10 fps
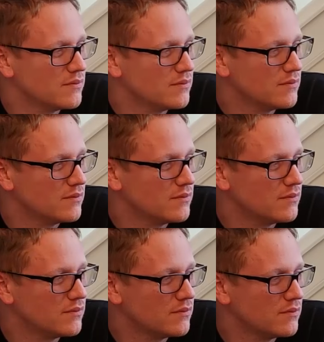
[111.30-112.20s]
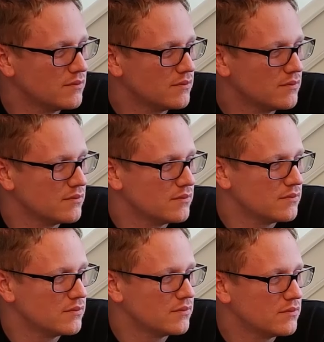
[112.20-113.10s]

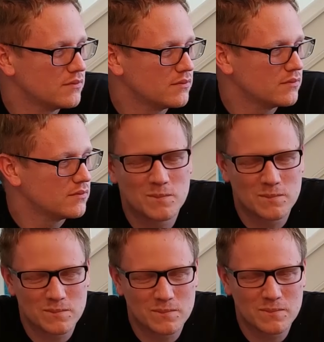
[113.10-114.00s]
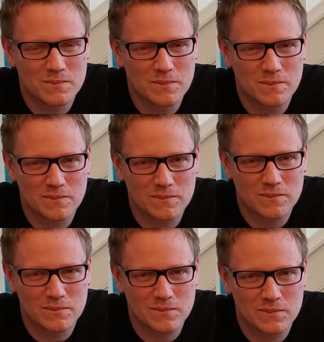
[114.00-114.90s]

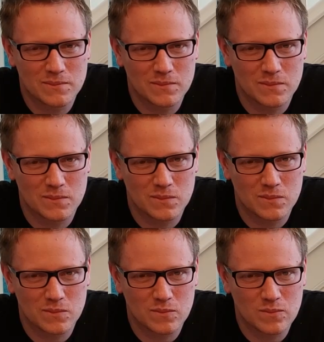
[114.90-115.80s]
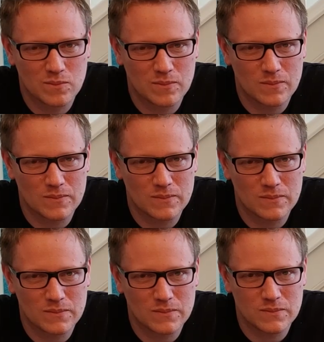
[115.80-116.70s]

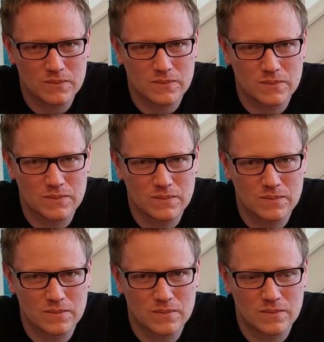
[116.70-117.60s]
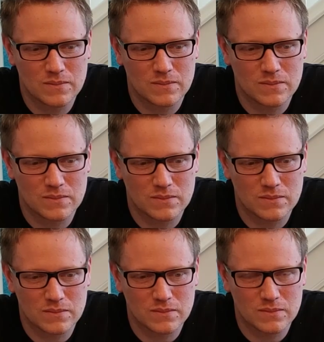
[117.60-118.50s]

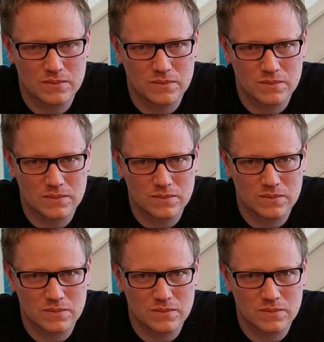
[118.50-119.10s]
No words are spoken by the person on screen.